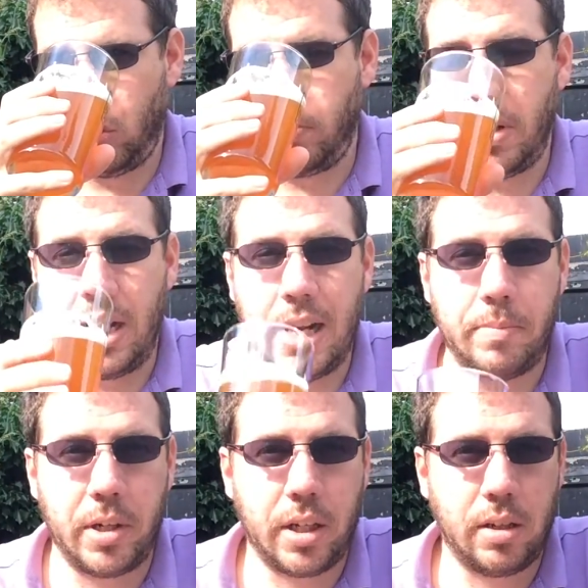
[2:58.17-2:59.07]
A bit
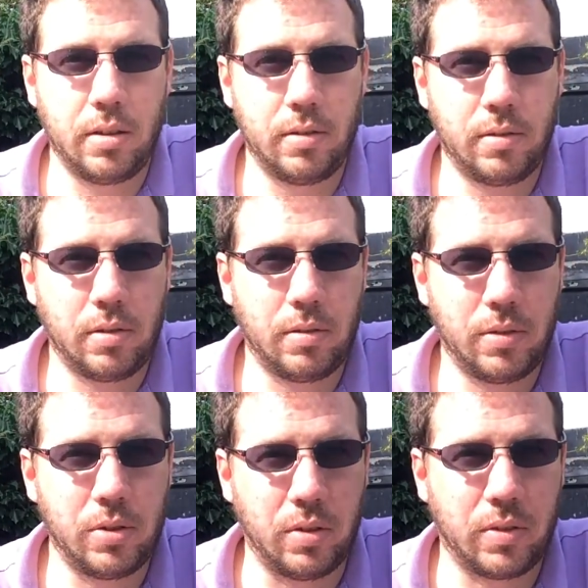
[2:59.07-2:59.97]
lemony,
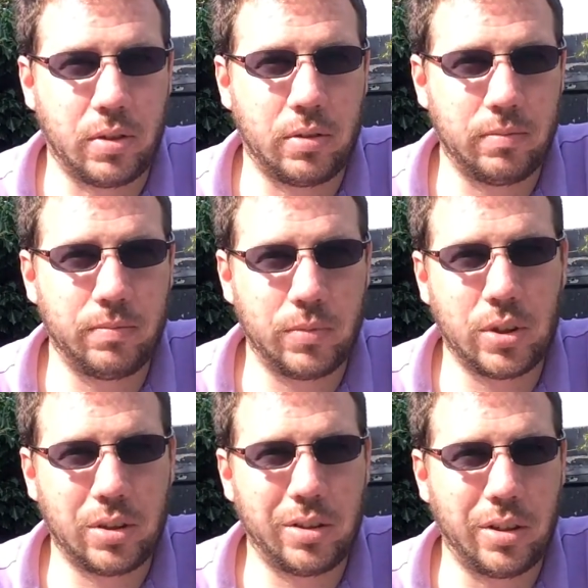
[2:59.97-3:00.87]
sort of.
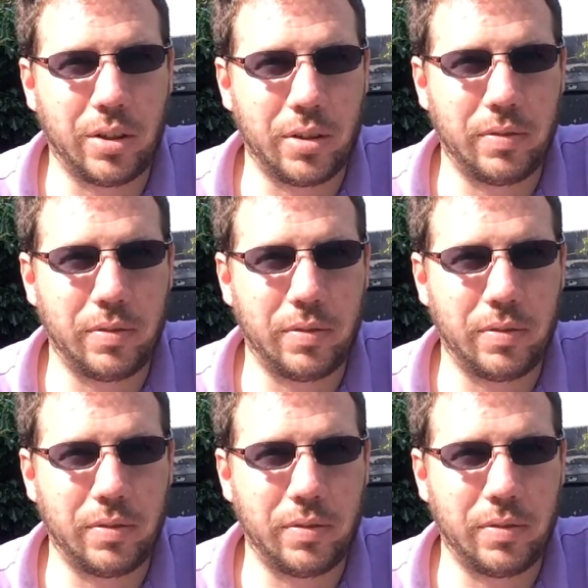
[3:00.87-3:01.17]
Kind